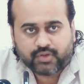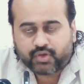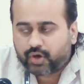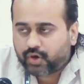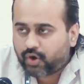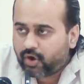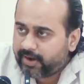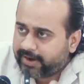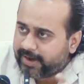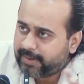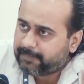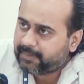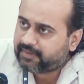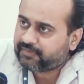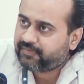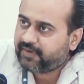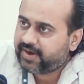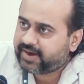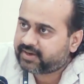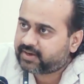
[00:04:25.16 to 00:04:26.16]
You are already
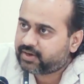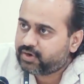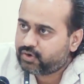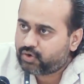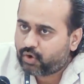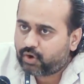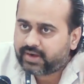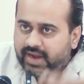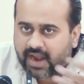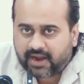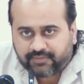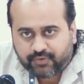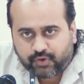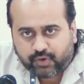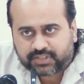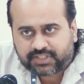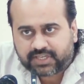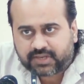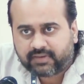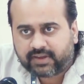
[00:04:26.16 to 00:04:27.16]
perfect. You don't have
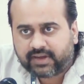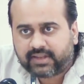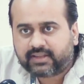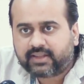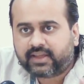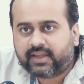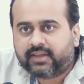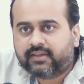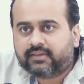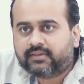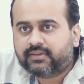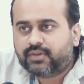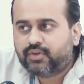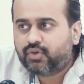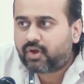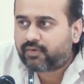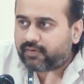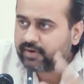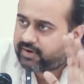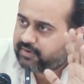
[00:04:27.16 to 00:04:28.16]
to achieve anything.
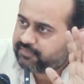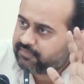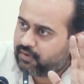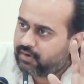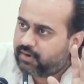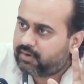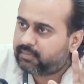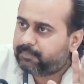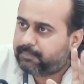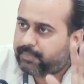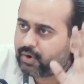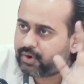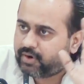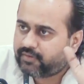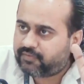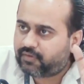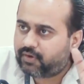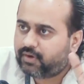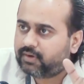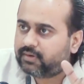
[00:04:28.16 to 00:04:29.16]
You are wonderful,
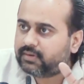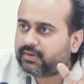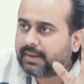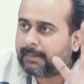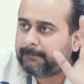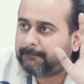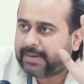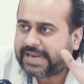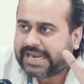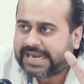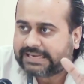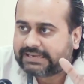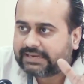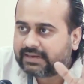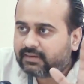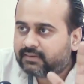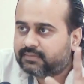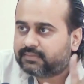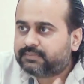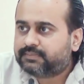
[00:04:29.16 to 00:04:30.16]
beautiful,
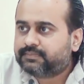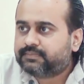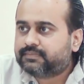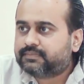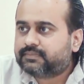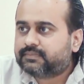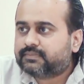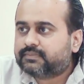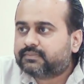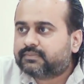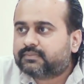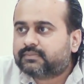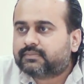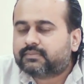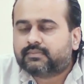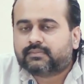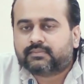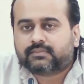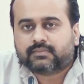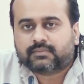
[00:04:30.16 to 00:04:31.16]
complete.
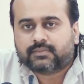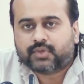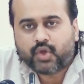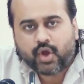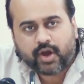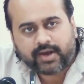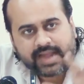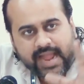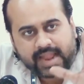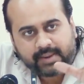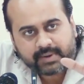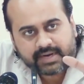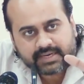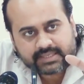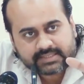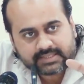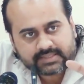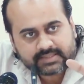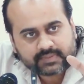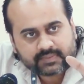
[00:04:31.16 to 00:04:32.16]
You are
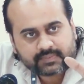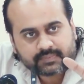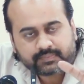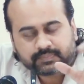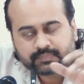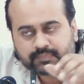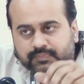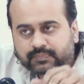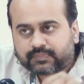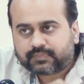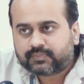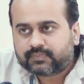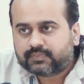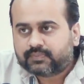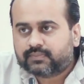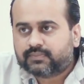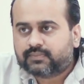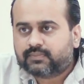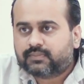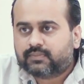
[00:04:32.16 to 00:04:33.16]
diamonds.
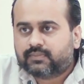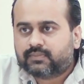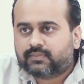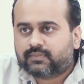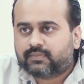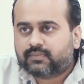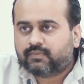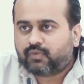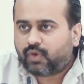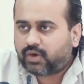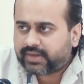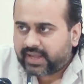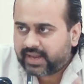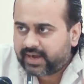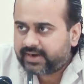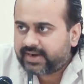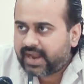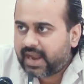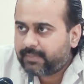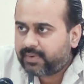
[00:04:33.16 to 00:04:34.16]
What
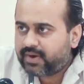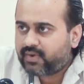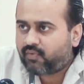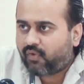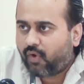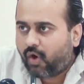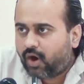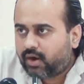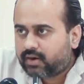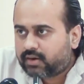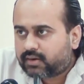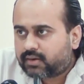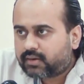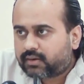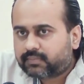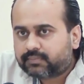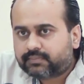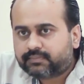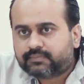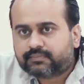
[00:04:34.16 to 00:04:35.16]
can a diamond
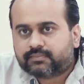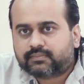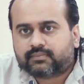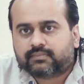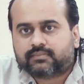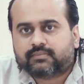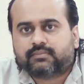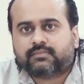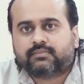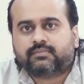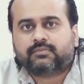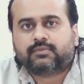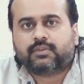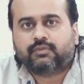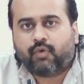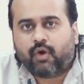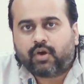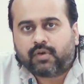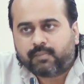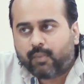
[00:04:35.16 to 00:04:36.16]
want?
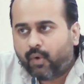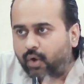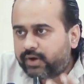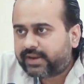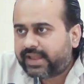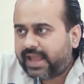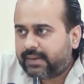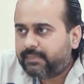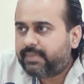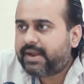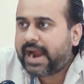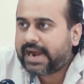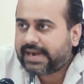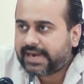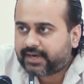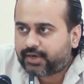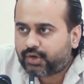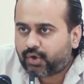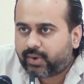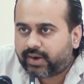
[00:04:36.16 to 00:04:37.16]
What more can be
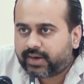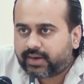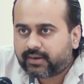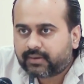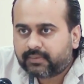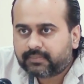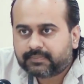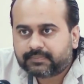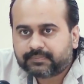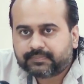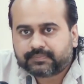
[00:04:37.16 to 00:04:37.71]
added to it?